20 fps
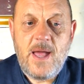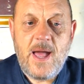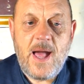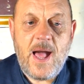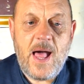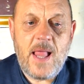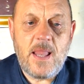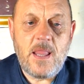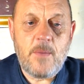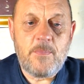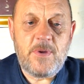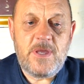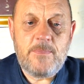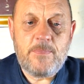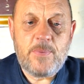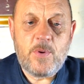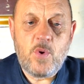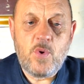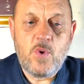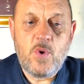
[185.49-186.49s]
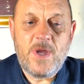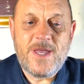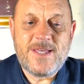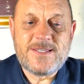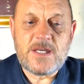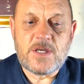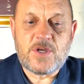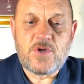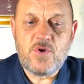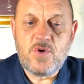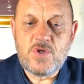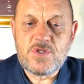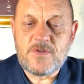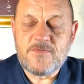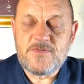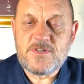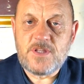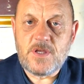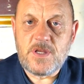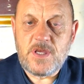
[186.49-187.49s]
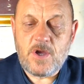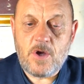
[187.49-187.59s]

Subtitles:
Al-Habib, who is accused of stirring